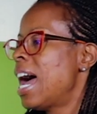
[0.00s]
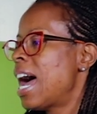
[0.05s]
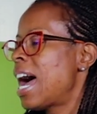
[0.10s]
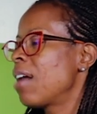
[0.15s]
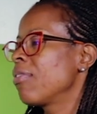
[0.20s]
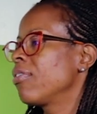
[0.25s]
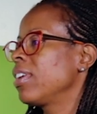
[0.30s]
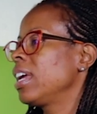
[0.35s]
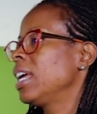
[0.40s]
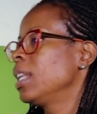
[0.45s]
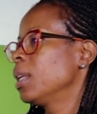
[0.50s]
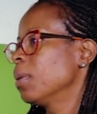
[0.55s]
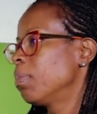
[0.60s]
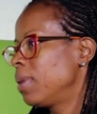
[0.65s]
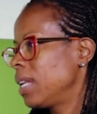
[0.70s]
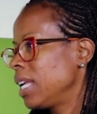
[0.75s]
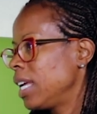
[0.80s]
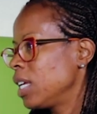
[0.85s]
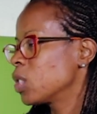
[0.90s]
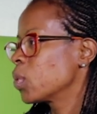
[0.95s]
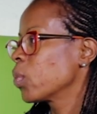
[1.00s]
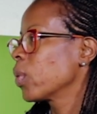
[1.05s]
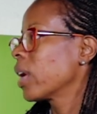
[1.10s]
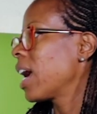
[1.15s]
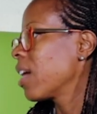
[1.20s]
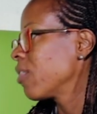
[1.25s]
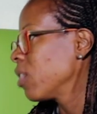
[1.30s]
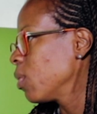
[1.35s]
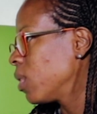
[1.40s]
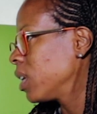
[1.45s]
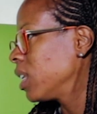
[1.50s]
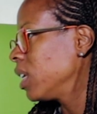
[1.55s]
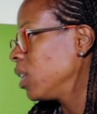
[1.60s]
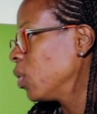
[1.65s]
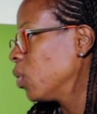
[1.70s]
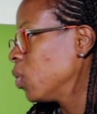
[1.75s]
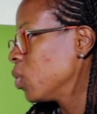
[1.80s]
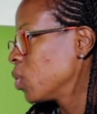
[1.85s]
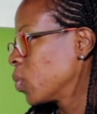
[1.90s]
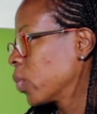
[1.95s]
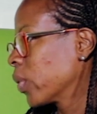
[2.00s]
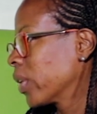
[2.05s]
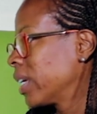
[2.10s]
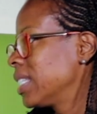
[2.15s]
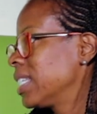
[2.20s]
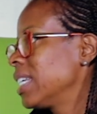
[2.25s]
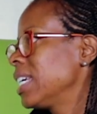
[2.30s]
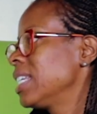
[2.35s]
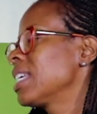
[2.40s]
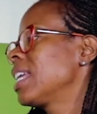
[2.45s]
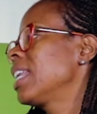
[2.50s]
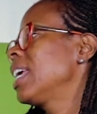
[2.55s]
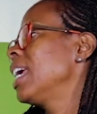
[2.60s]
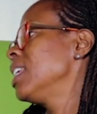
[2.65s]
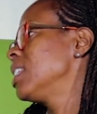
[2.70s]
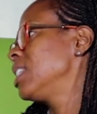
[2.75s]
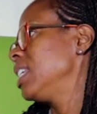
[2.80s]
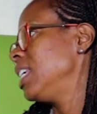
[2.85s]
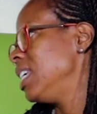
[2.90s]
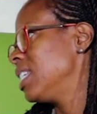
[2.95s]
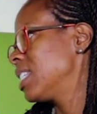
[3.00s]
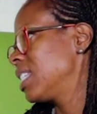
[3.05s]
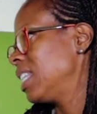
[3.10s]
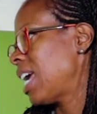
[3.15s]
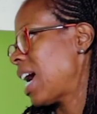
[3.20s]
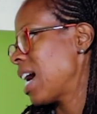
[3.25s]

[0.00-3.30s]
Have it in a place where everybody knows where it is and it is easily